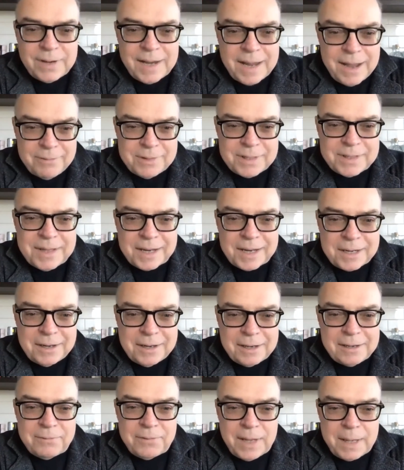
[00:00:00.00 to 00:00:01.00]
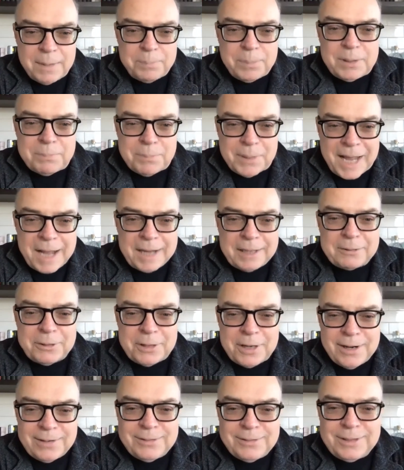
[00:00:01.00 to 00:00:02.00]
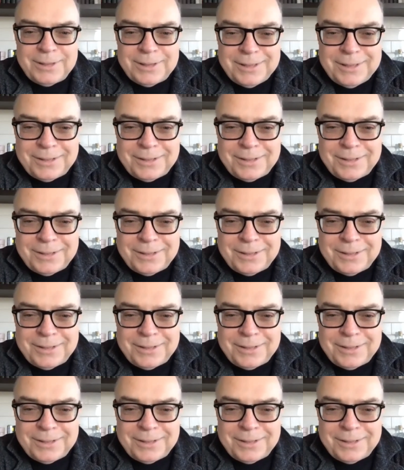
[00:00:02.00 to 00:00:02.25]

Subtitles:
and having that kind of hippie background,